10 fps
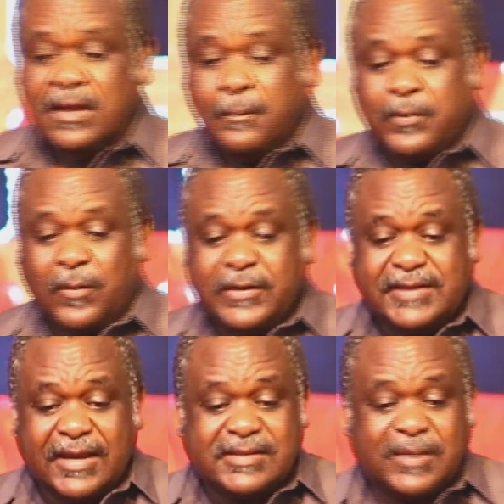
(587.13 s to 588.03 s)

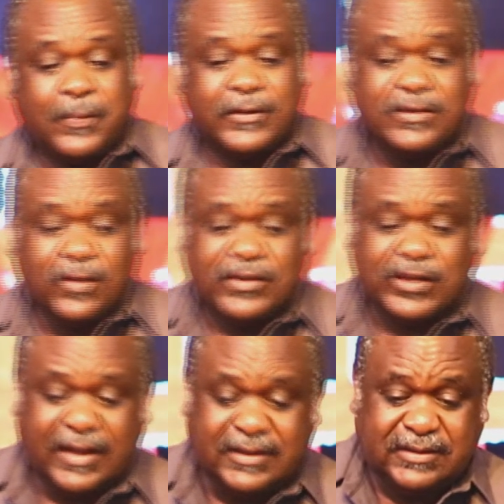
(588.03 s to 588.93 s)
promoting and supporting your
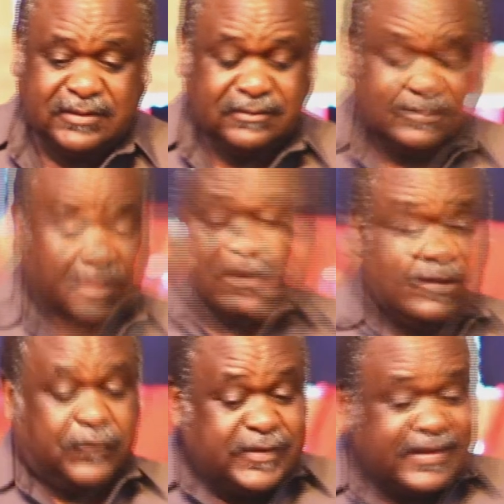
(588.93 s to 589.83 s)
child
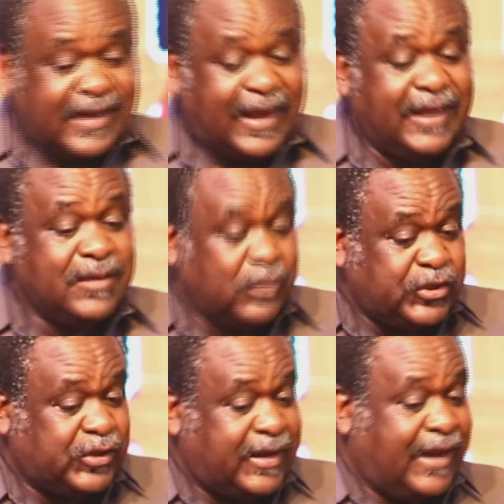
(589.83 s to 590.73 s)
physically,
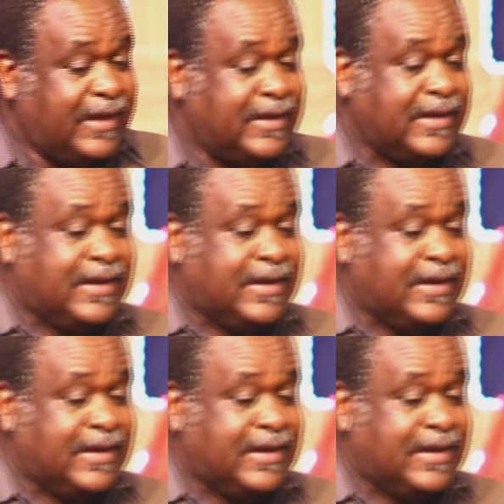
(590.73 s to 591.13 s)
emotionally,